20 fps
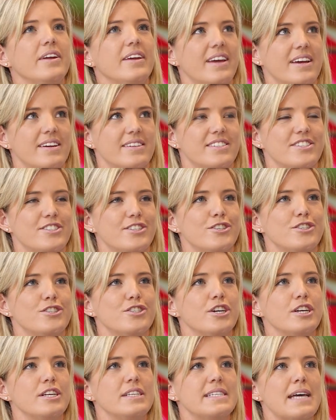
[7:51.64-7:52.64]
Yes,
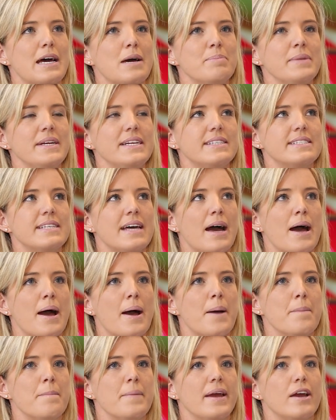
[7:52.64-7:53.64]
so tummy
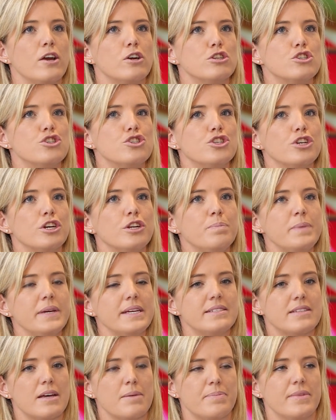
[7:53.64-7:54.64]
time should
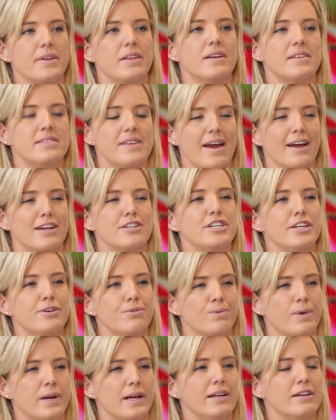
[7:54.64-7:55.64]
be something that's actually
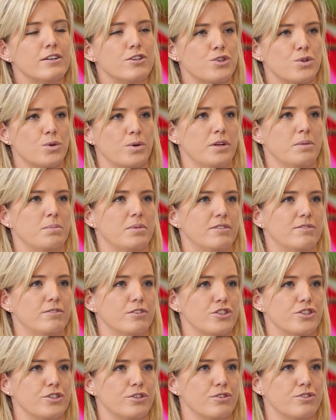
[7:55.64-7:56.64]
really enjoyable
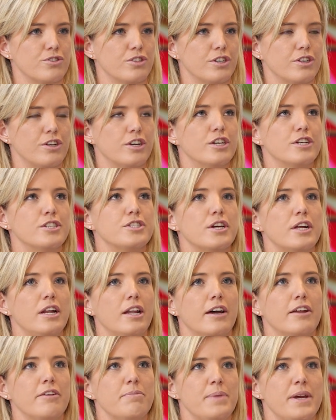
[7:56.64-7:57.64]
for children. So a
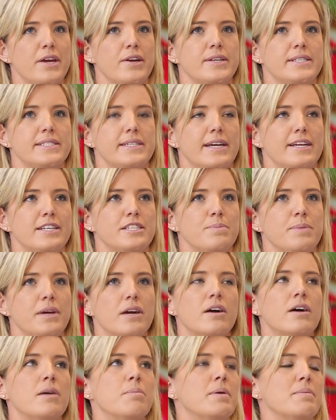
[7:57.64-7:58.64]
lot of parents say to me,
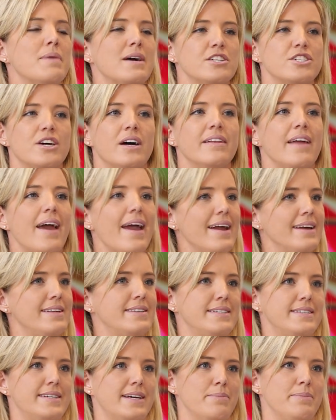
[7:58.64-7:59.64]
oh, but my child
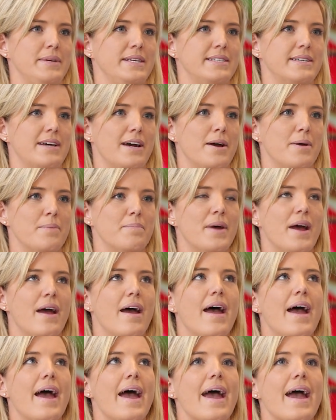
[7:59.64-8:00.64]
hates tummy time.
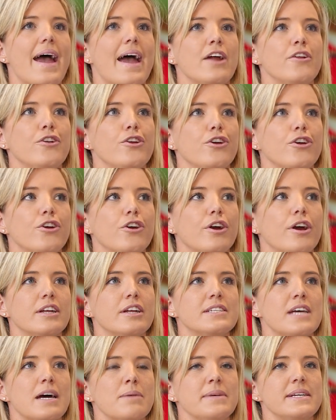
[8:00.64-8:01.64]
And
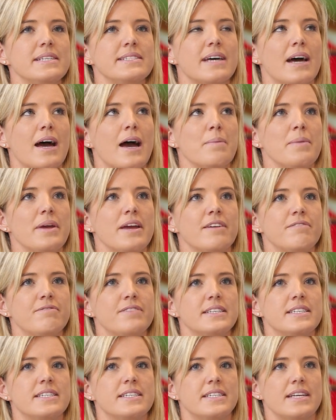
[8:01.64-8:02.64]
tummy time, if
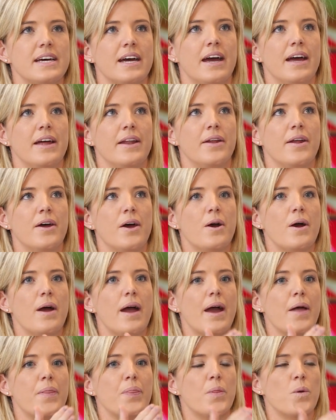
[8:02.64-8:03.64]
it's done
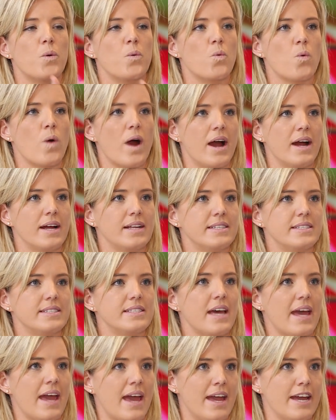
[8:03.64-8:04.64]
at the
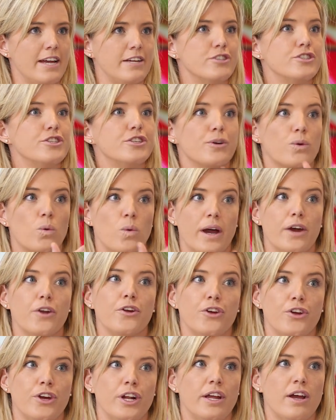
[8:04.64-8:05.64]
right age, so quite
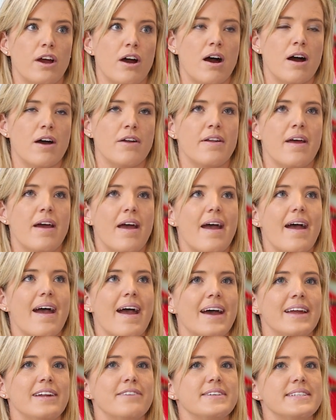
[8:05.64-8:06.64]
early on,
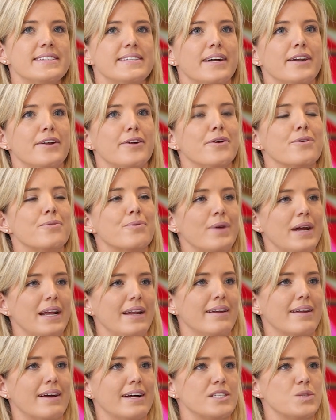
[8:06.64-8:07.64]
and if it's done in a
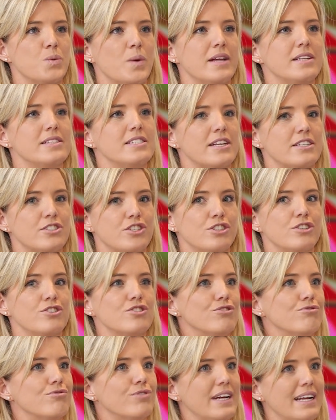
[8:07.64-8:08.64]
really nice way,
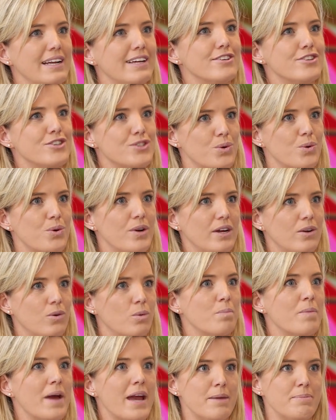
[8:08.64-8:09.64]
children really enjoy,
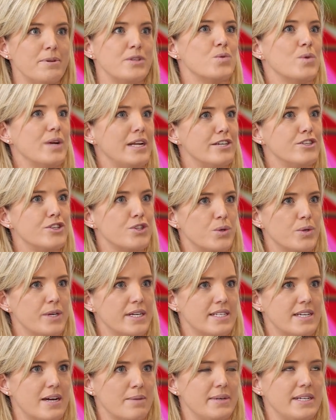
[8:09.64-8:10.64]
or babies really enjoy
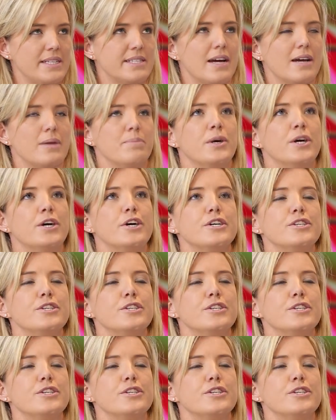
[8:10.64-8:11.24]
tummy time.